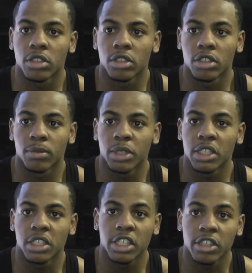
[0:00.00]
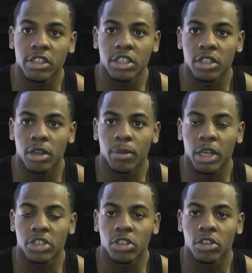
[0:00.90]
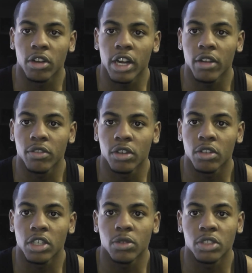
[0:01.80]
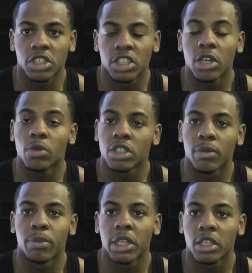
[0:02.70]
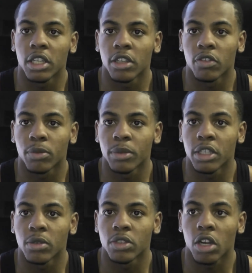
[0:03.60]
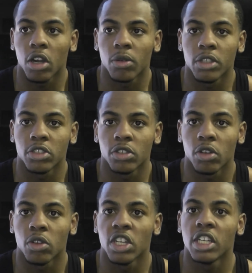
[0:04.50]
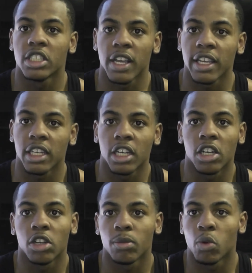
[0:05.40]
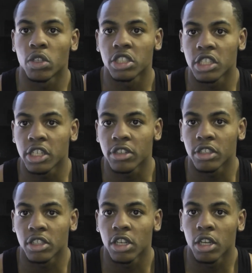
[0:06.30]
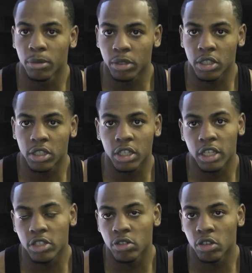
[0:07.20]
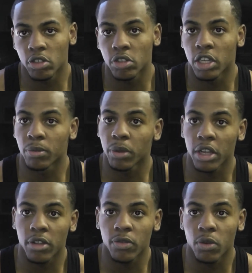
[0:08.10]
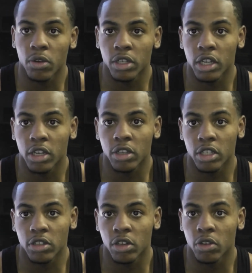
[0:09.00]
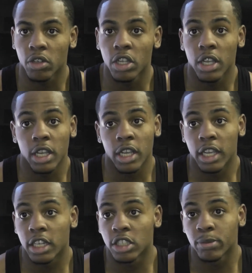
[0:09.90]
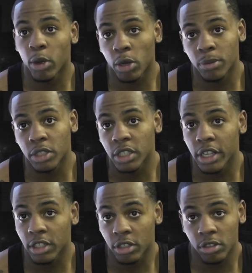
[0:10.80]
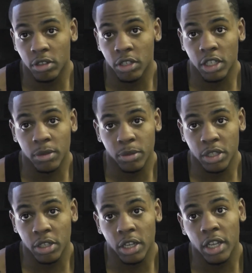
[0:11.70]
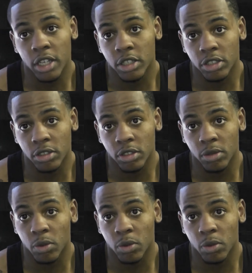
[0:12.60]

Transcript: to be serious about your craft, you know, that was the big thing for me. It was always, you know, taking it a little more serious, because hey, you know, you getting paid for it now, and you know, any small mistake, and you know, that could be your ass, you know,